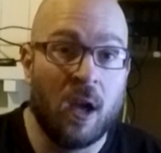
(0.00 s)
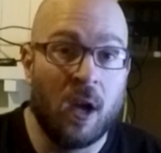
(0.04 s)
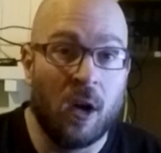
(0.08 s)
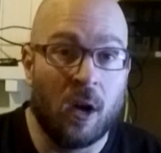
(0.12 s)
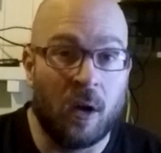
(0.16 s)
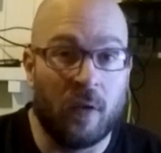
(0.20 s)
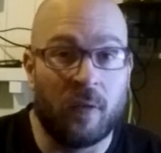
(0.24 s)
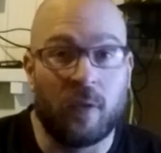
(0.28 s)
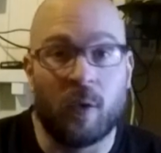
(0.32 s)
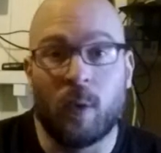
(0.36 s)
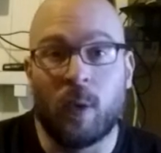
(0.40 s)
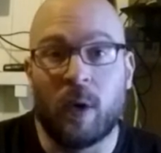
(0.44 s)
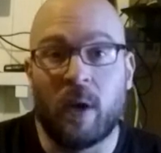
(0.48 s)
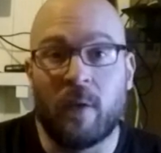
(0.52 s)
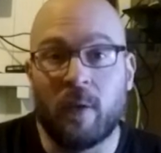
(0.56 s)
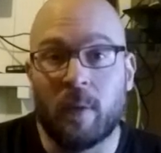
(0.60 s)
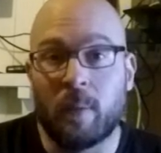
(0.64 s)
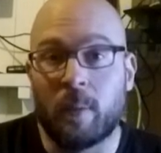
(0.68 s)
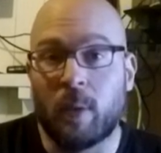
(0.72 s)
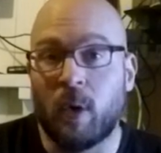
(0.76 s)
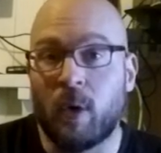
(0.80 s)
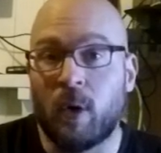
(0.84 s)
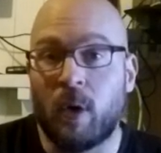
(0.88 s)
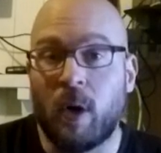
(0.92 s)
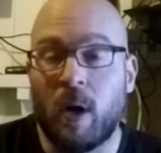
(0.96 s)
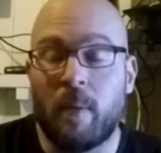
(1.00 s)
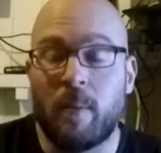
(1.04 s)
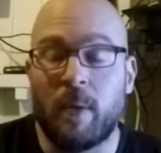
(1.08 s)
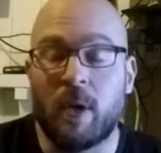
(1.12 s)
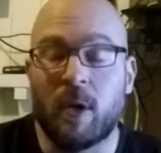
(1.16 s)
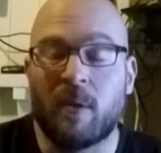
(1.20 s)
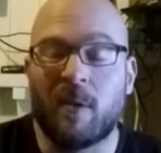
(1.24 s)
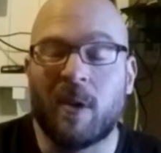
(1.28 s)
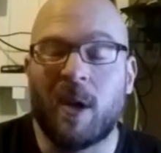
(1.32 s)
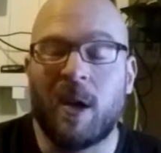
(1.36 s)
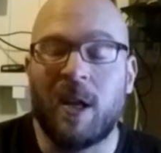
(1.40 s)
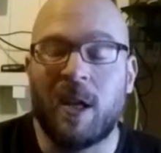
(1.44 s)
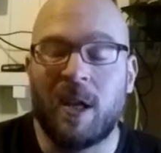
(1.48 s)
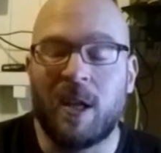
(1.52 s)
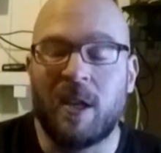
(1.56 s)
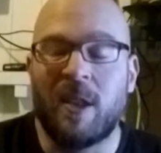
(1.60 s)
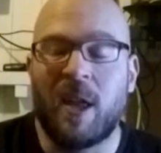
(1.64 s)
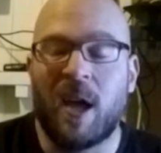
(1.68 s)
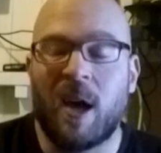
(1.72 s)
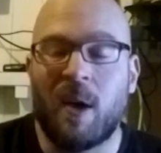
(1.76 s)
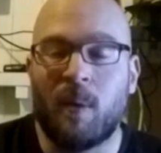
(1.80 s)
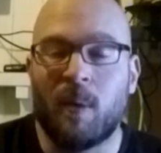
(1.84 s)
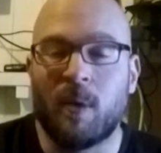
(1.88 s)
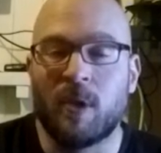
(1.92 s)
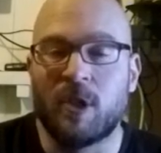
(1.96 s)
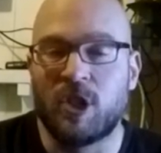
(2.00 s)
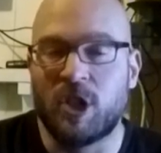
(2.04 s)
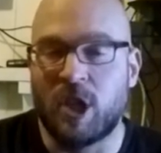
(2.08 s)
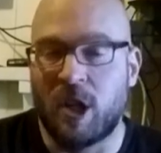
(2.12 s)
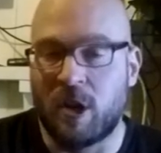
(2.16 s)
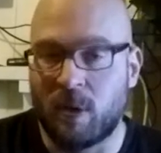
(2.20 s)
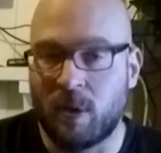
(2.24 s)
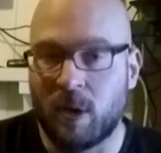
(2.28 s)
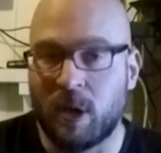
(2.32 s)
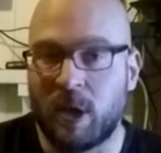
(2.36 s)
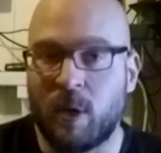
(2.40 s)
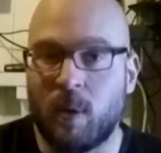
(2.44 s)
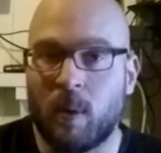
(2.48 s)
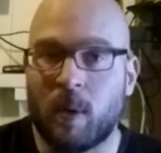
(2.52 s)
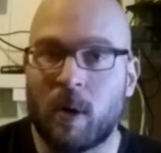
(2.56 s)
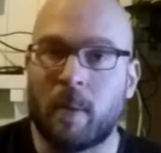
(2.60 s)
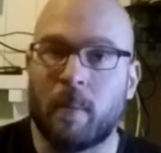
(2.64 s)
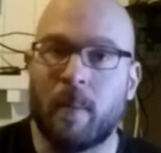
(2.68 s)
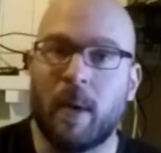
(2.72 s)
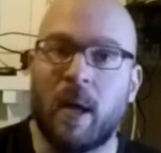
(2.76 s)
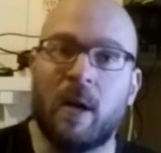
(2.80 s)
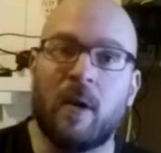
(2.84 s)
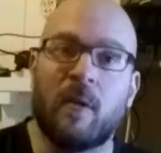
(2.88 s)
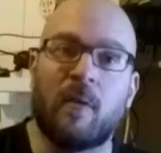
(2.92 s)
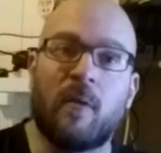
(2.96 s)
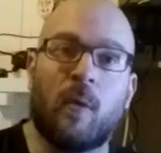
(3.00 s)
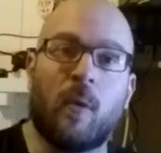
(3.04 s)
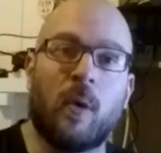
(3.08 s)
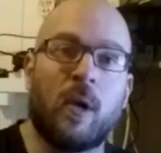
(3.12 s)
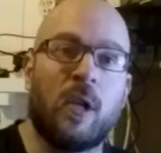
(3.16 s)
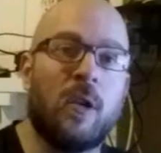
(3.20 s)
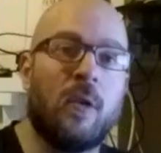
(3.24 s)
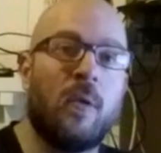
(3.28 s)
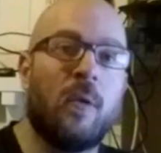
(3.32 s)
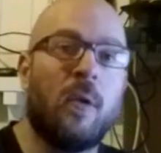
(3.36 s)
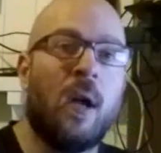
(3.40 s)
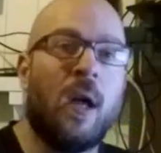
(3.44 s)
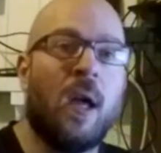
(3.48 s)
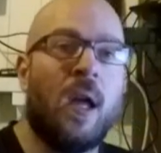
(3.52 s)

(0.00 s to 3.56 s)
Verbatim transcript: or for whatever program you're running, and that will generally work better for you.